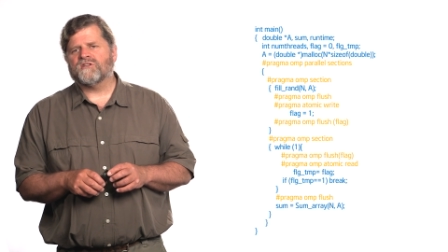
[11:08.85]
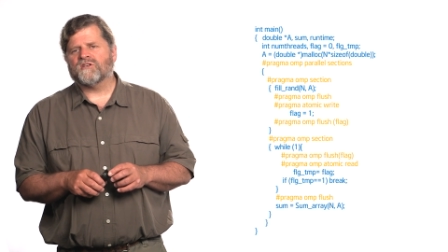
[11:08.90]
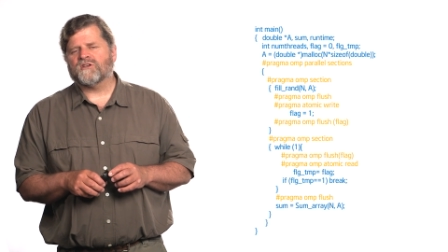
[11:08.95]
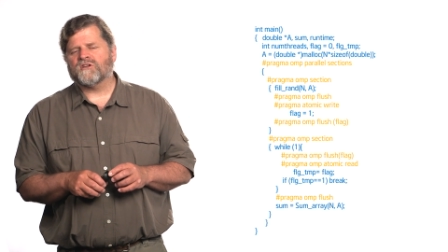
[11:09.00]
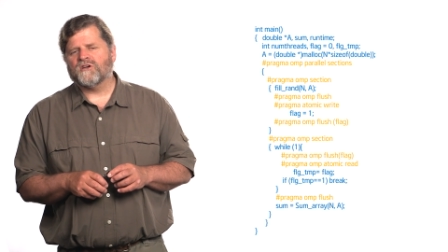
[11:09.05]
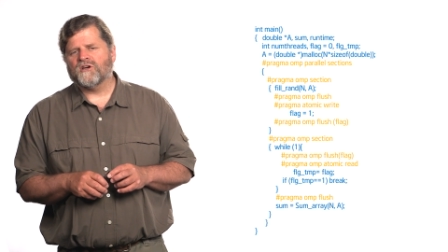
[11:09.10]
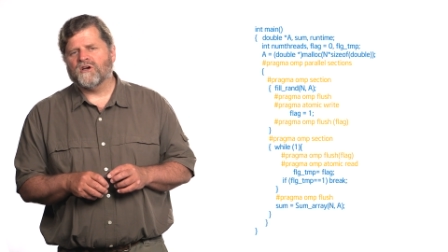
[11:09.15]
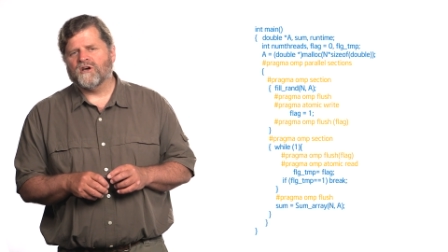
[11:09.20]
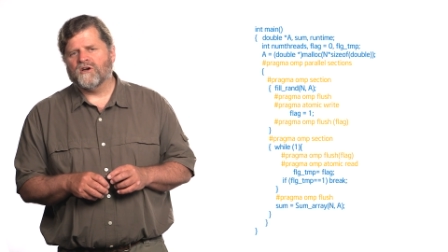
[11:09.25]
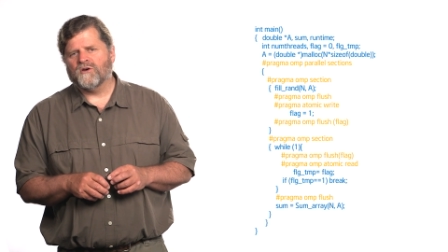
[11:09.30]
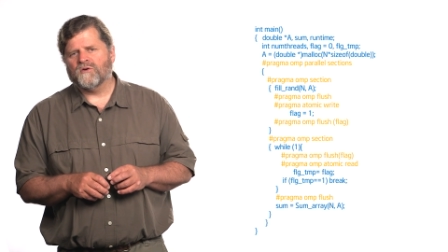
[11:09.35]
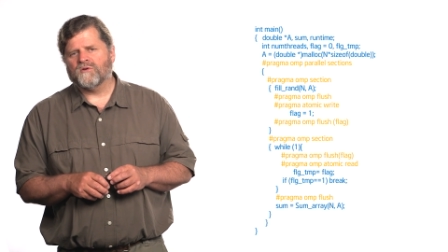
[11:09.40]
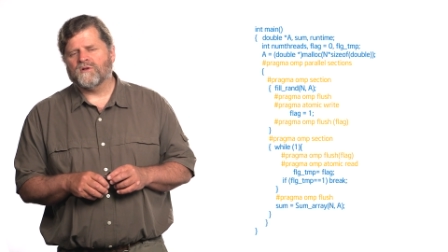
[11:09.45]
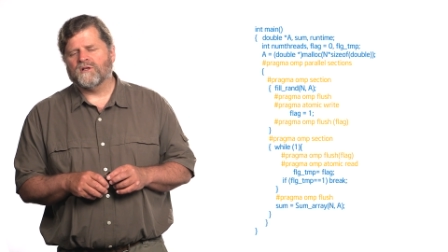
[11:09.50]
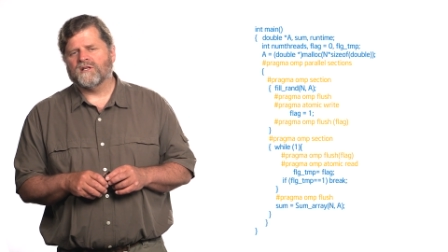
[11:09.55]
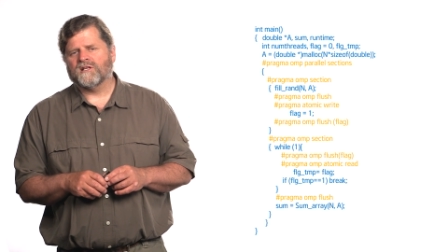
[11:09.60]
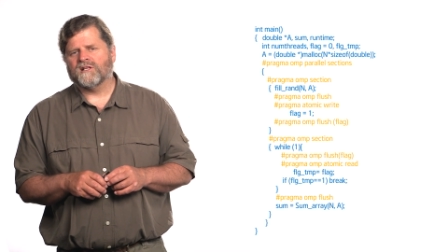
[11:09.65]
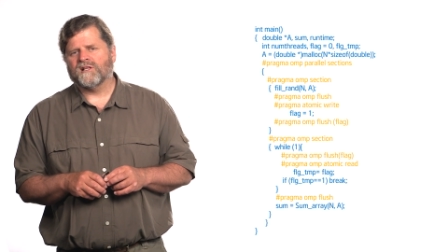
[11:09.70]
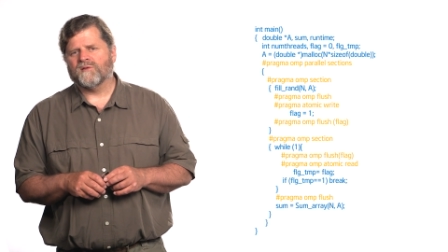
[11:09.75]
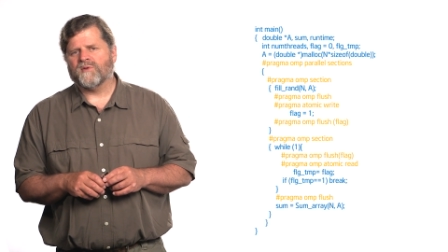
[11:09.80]
the code a
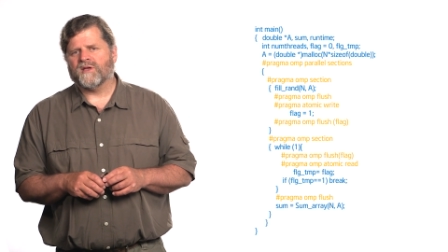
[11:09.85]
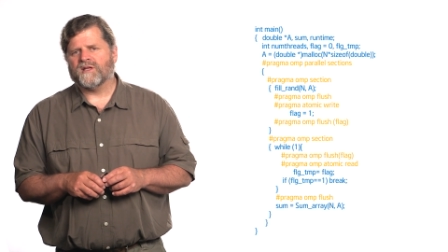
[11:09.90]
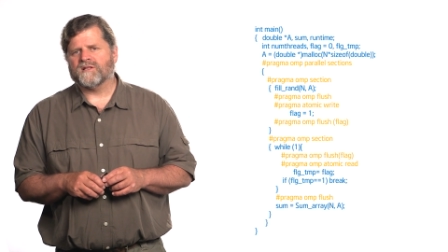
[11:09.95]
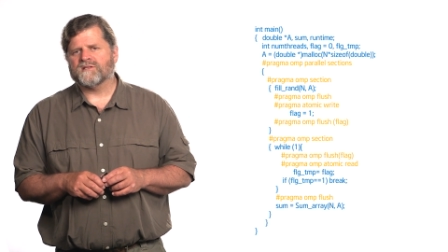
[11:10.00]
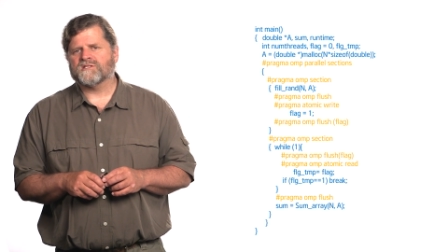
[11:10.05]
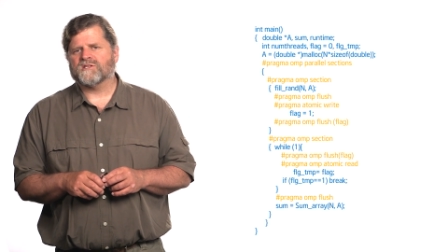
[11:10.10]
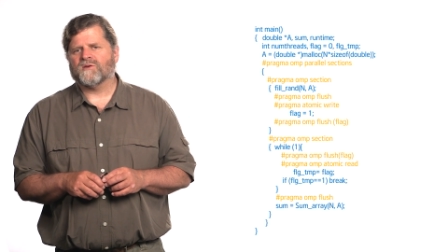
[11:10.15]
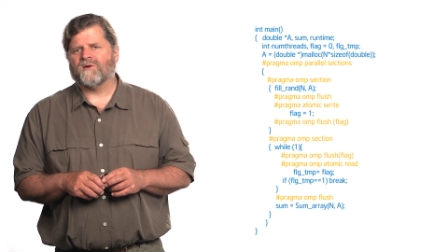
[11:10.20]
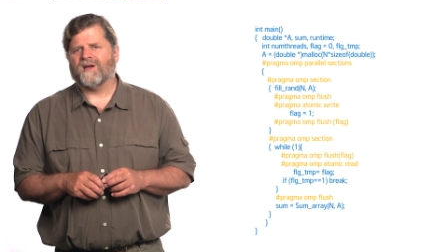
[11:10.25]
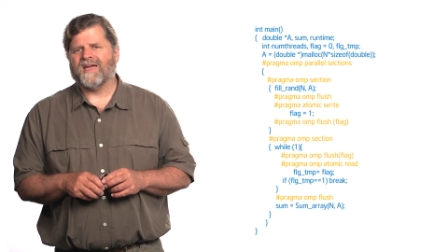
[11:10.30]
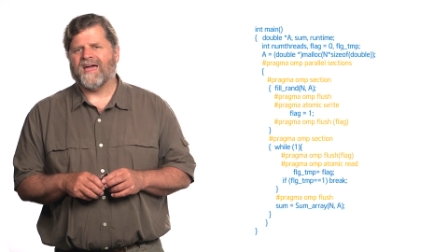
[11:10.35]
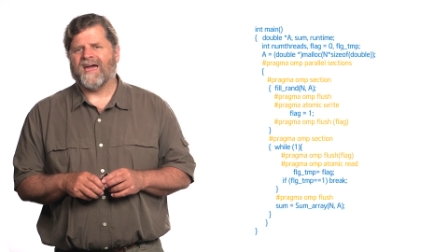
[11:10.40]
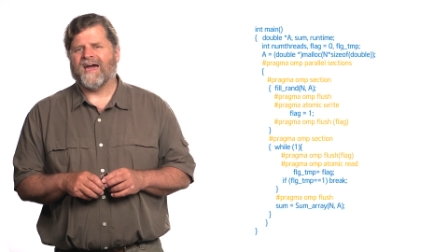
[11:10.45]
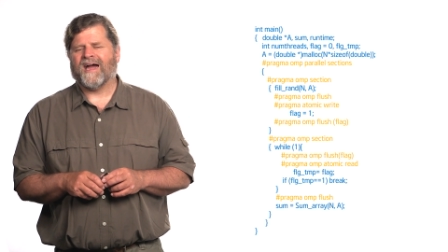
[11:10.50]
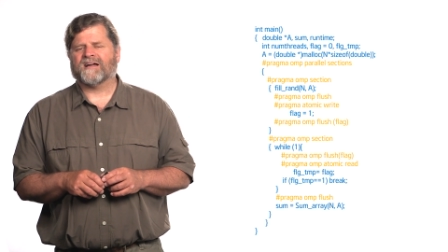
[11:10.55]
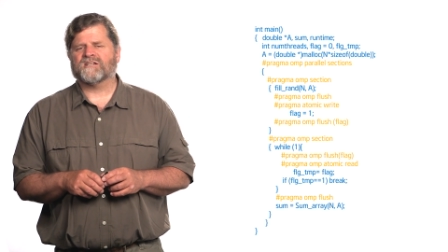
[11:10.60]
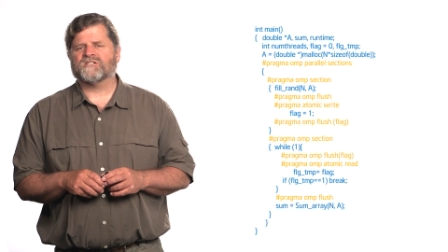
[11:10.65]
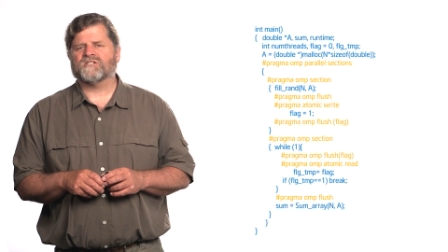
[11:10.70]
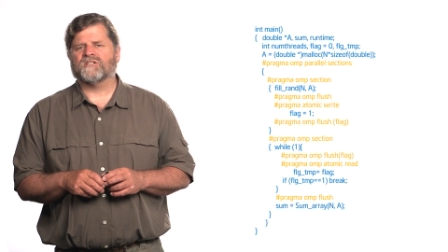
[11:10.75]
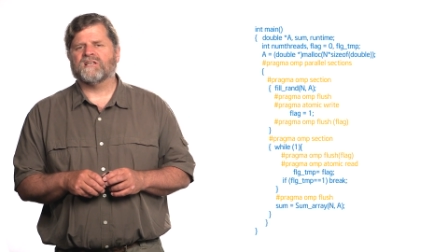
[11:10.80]
little bit so I
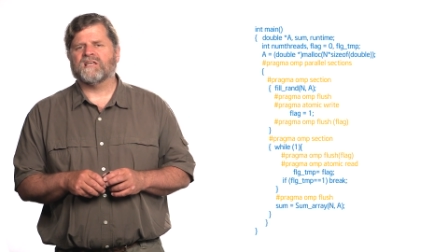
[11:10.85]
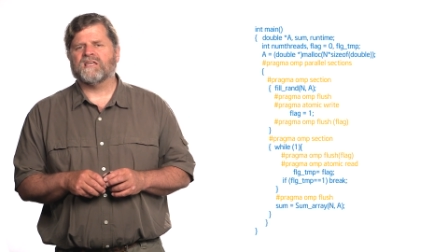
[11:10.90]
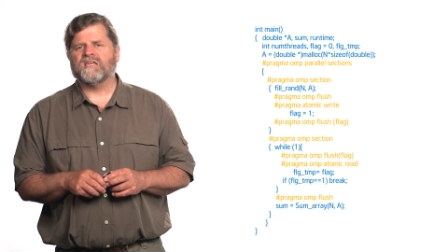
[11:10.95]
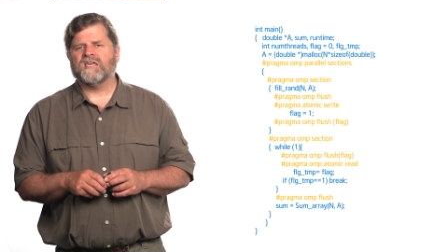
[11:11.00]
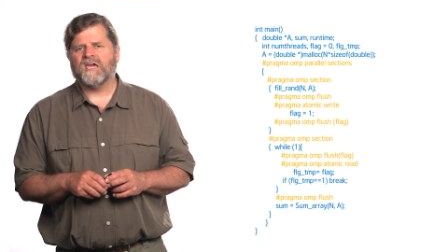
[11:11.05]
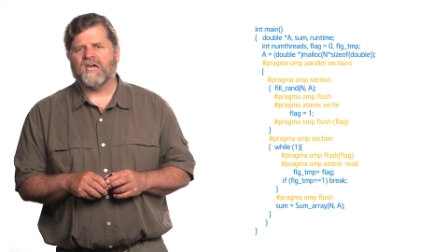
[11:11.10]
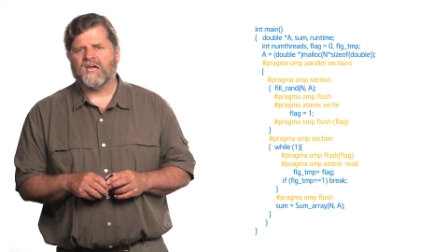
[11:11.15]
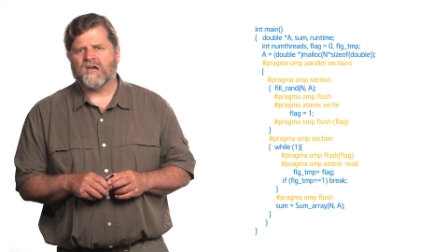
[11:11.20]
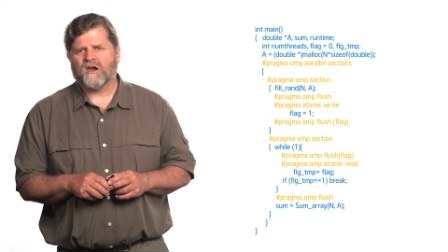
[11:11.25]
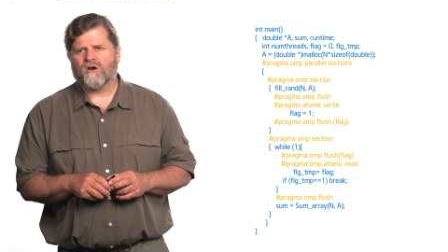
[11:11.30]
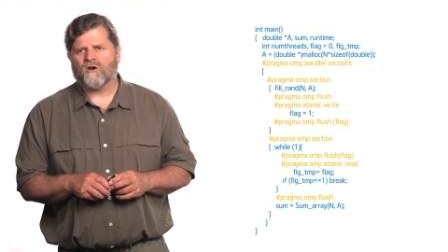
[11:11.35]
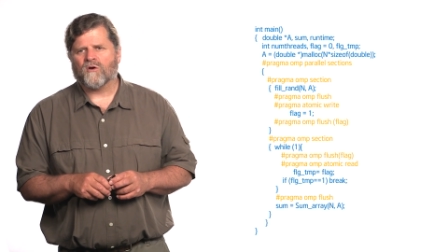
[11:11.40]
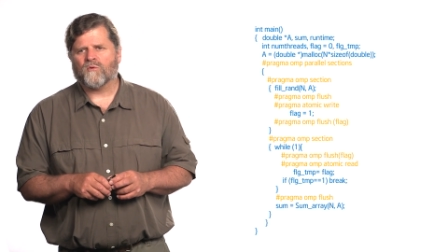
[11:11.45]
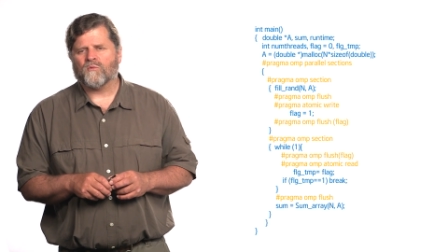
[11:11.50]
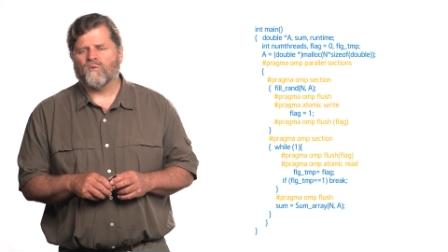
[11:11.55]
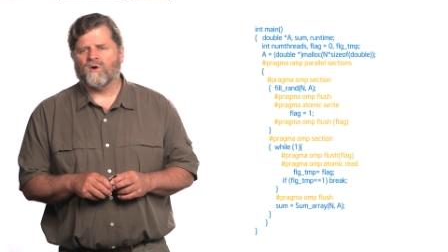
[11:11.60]
actually care